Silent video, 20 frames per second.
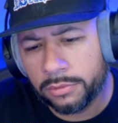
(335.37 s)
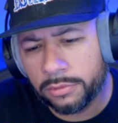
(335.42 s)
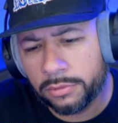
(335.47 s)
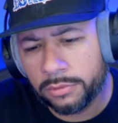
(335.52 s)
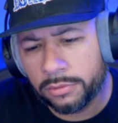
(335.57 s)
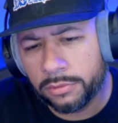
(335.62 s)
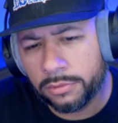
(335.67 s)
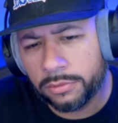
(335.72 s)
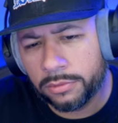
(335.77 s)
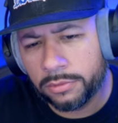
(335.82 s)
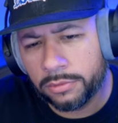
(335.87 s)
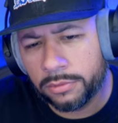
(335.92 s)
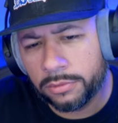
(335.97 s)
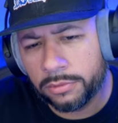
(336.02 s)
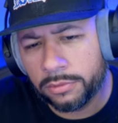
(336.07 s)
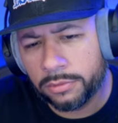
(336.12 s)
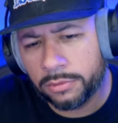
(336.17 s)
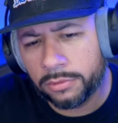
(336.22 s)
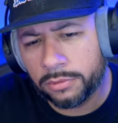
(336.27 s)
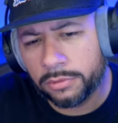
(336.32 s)

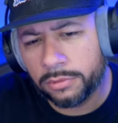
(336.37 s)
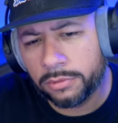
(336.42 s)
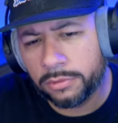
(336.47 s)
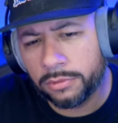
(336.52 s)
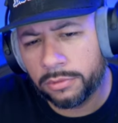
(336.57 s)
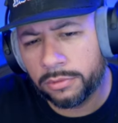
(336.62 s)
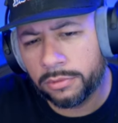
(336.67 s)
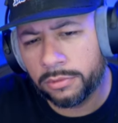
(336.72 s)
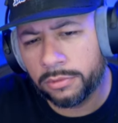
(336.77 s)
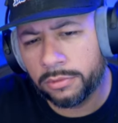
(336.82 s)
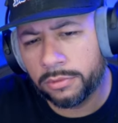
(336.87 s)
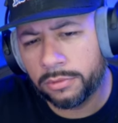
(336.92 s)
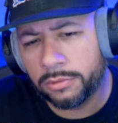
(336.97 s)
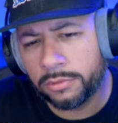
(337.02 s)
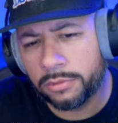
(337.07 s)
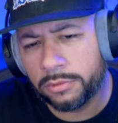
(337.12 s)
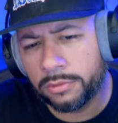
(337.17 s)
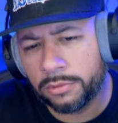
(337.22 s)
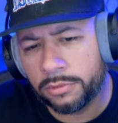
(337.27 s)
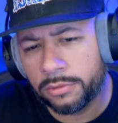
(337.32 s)

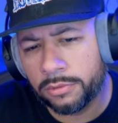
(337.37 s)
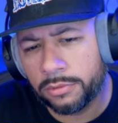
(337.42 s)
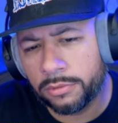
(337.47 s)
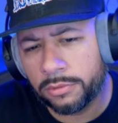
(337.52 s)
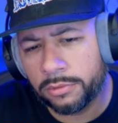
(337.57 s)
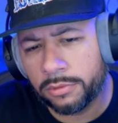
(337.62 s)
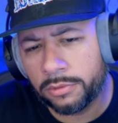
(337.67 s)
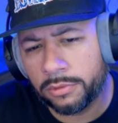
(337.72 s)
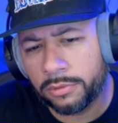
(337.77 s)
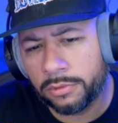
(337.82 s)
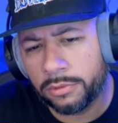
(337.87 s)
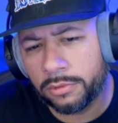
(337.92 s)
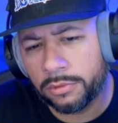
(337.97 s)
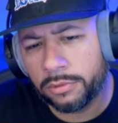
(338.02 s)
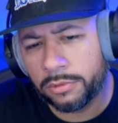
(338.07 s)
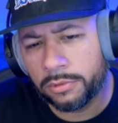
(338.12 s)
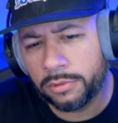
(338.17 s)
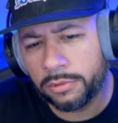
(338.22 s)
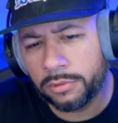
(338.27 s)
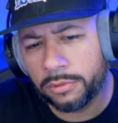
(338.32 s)

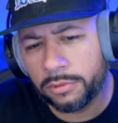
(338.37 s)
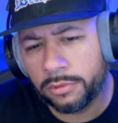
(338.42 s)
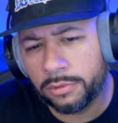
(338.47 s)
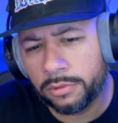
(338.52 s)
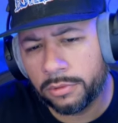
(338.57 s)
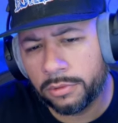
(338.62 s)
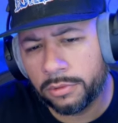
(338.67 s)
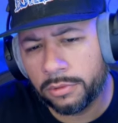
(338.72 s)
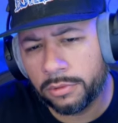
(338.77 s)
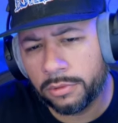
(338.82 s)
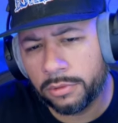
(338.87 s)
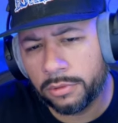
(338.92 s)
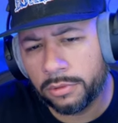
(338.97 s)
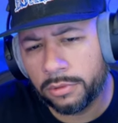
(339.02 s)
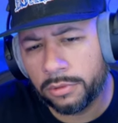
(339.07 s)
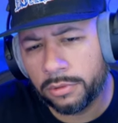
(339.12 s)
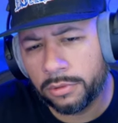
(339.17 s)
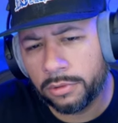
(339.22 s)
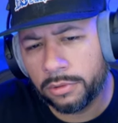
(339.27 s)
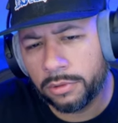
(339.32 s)

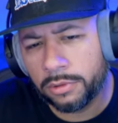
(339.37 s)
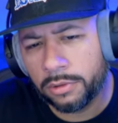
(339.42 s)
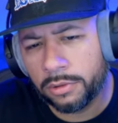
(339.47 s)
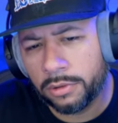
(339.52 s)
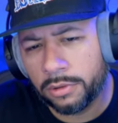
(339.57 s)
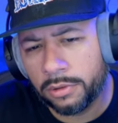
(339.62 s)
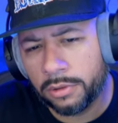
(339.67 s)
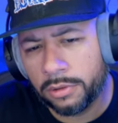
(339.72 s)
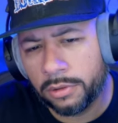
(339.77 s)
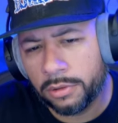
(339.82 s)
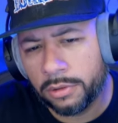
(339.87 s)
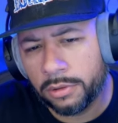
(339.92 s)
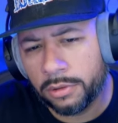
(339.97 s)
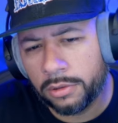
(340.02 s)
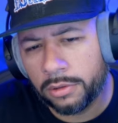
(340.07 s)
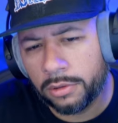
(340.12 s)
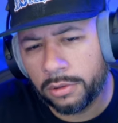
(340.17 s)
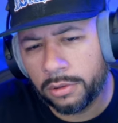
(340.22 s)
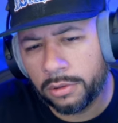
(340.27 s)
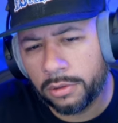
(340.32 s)

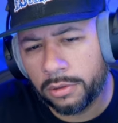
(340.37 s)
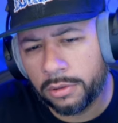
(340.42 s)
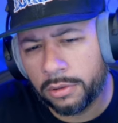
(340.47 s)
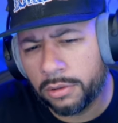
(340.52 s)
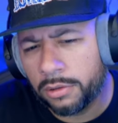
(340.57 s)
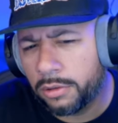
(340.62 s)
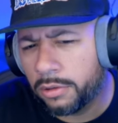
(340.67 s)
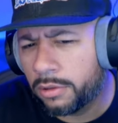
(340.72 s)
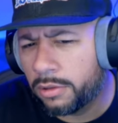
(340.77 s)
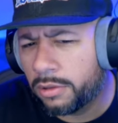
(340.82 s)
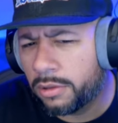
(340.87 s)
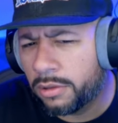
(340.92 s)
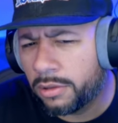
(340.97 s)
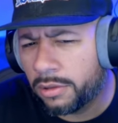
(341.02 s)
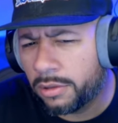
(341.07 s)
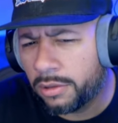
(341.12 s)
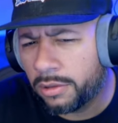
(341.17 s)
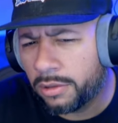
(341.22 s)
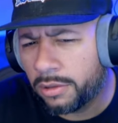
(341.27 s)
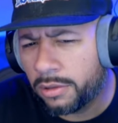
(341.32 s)

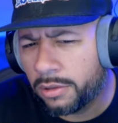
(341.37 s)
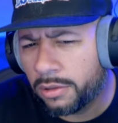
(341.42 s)
The person shown says nothing.